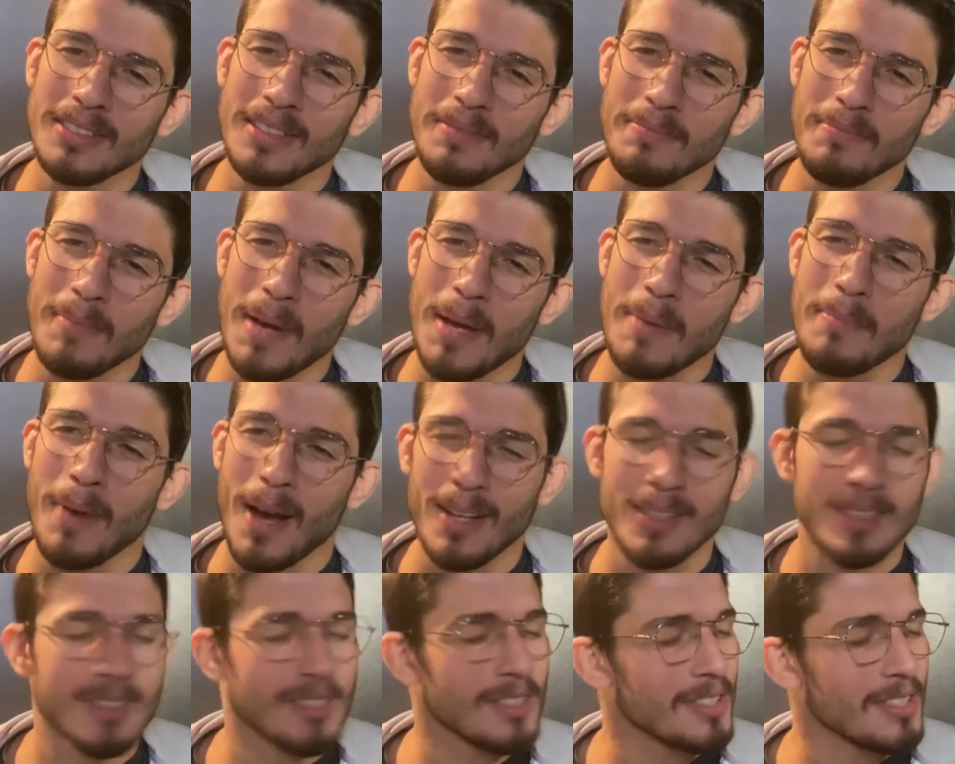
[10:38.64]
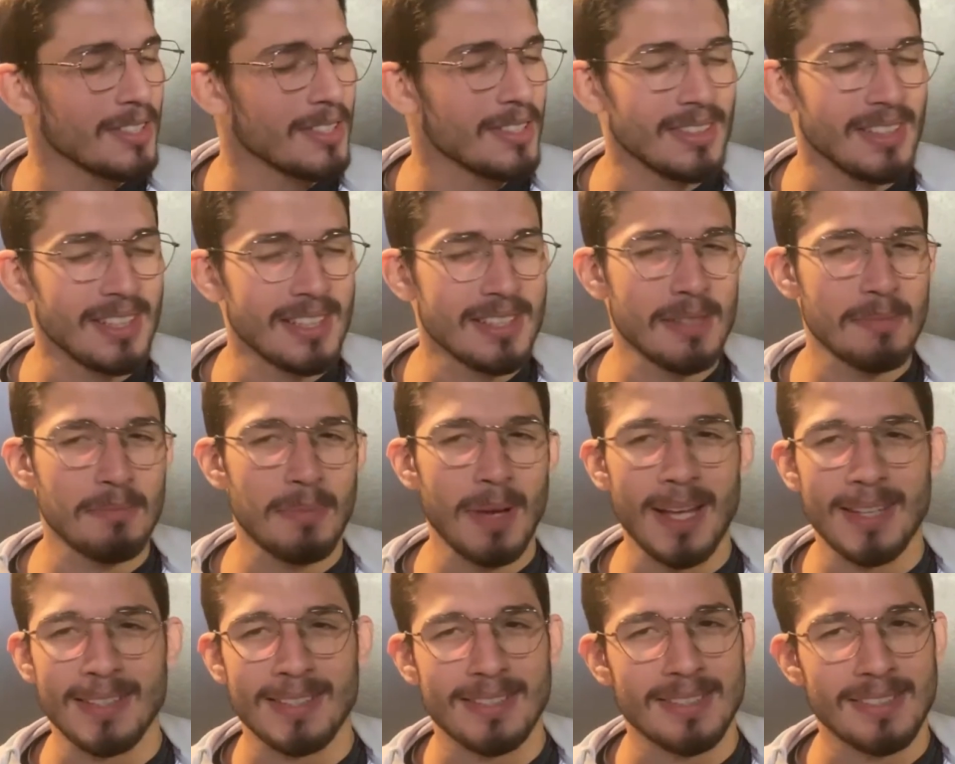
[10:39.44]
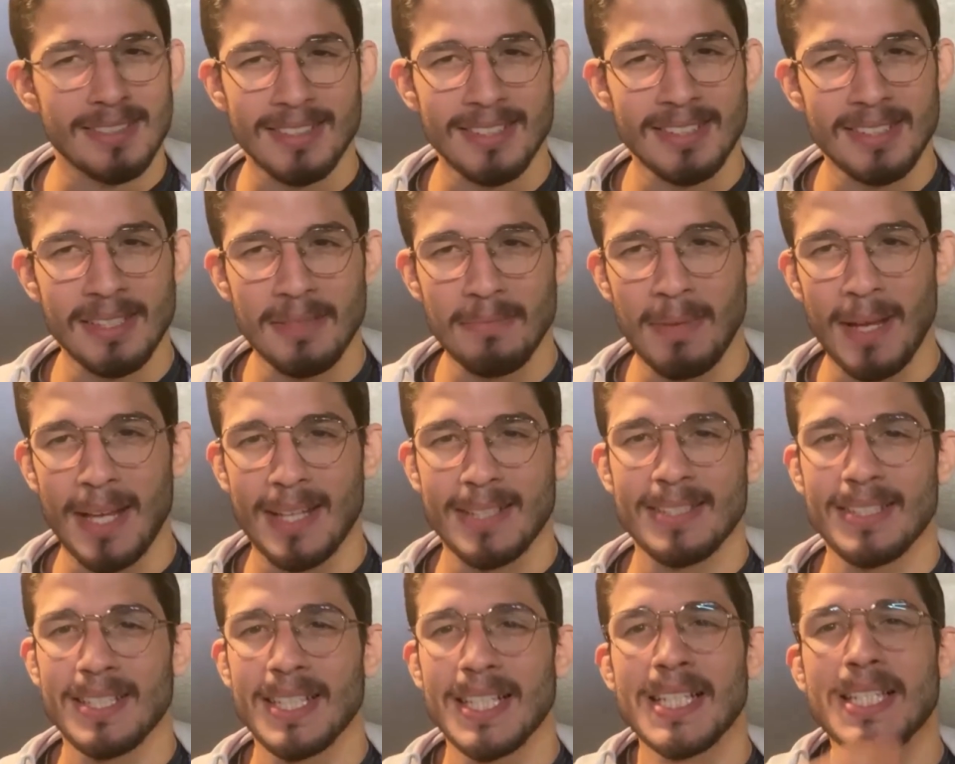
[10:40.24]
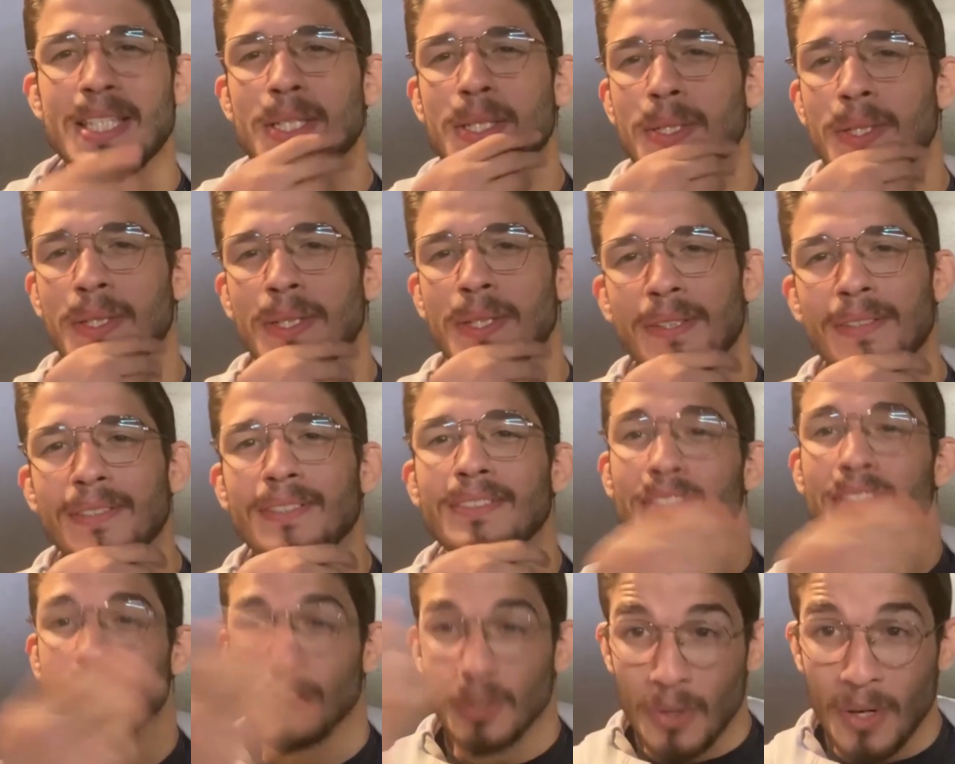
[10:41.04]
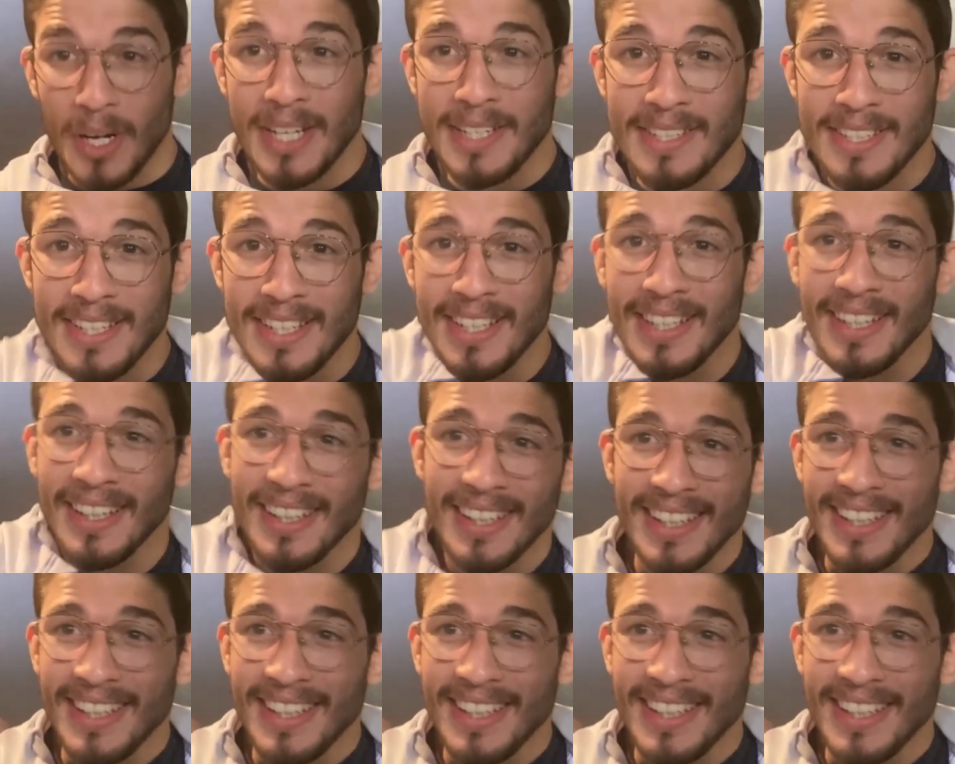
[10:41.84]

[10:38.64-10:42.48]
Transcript: my boxers? It's the best. It's the best. It's crazy.